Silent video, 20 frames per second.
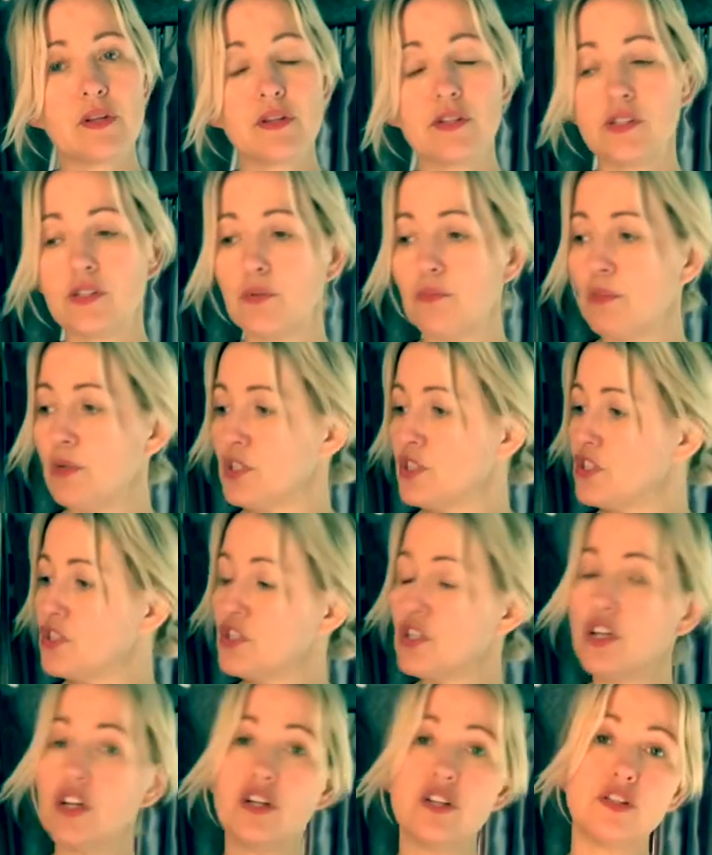someone just
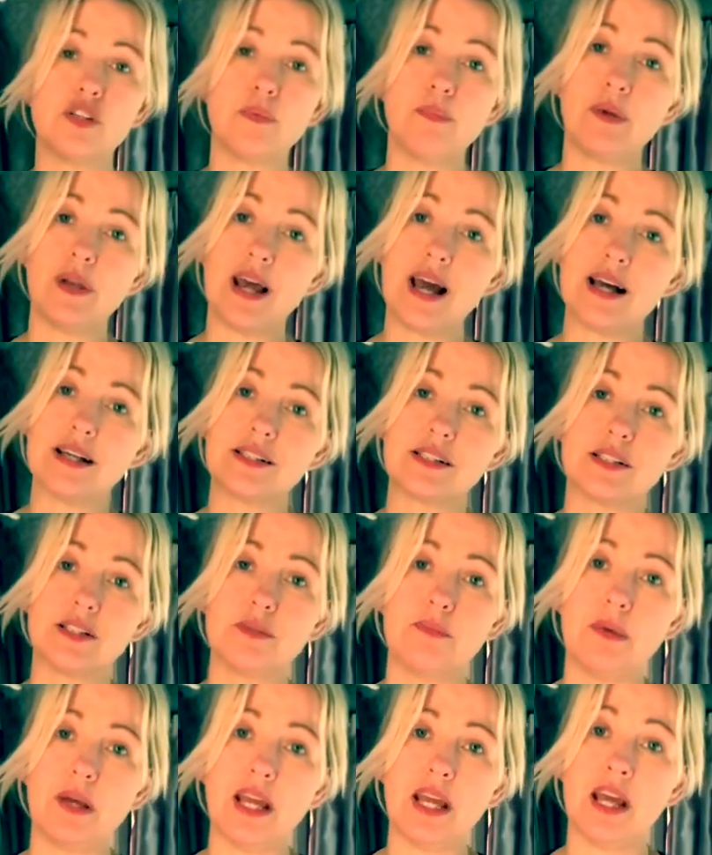turns up and asks
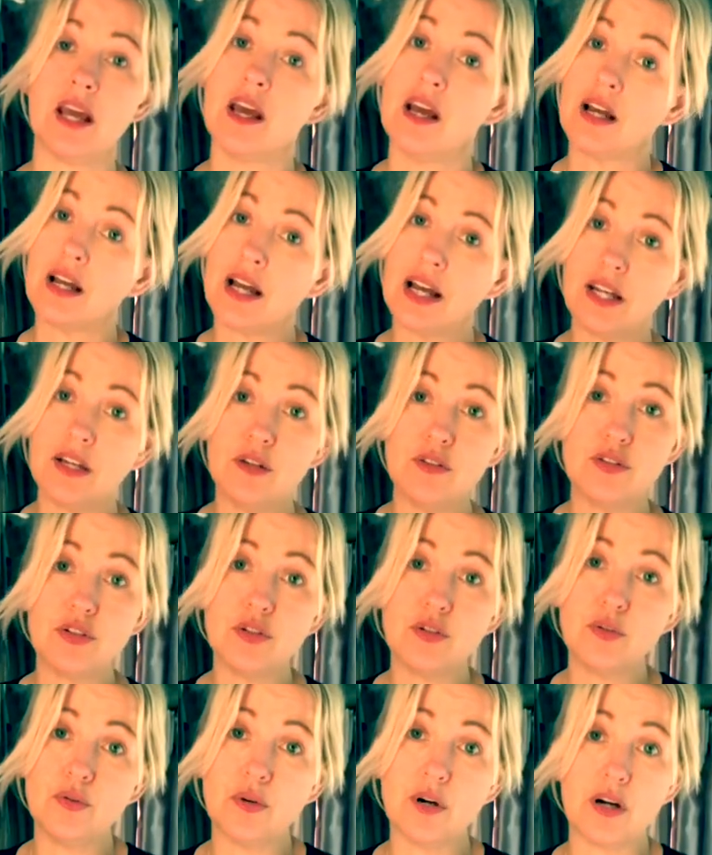me, can you
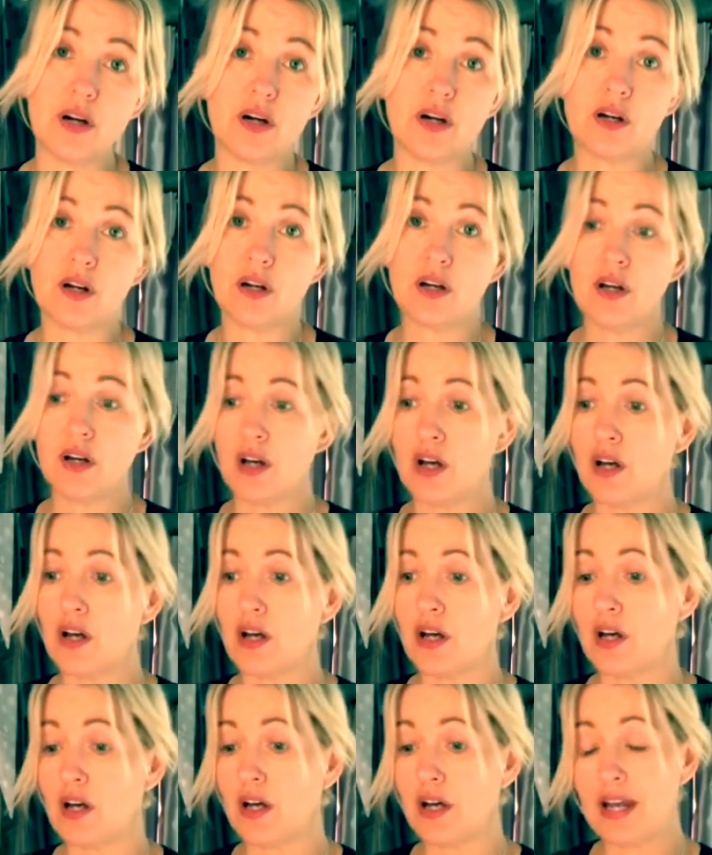do
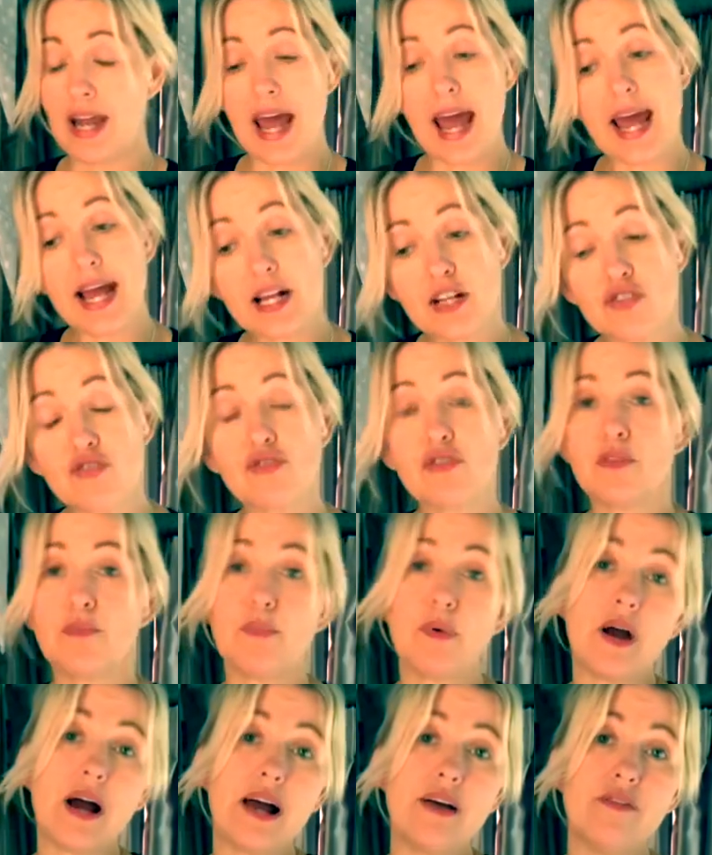an extra
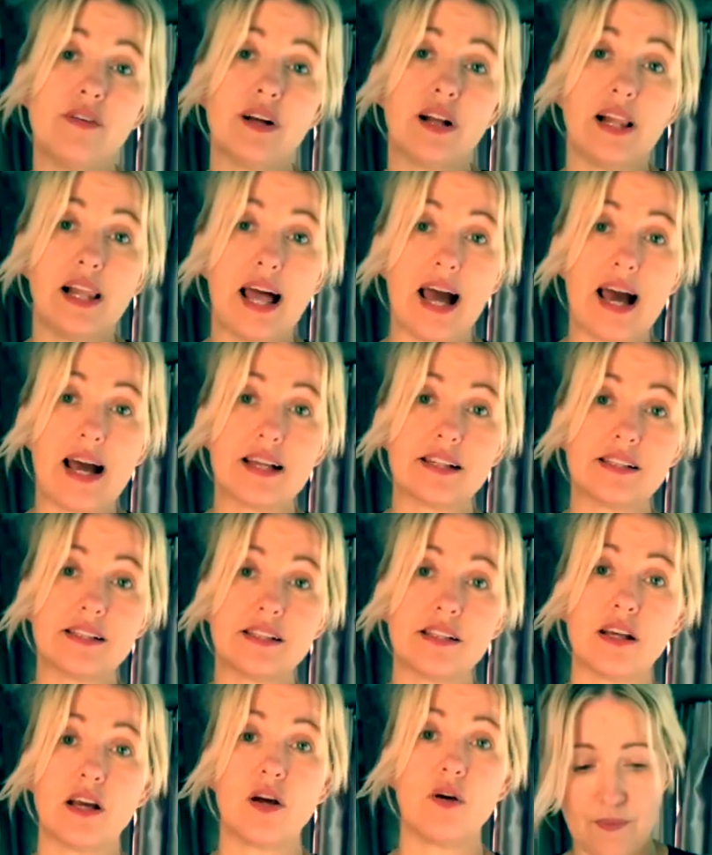private class?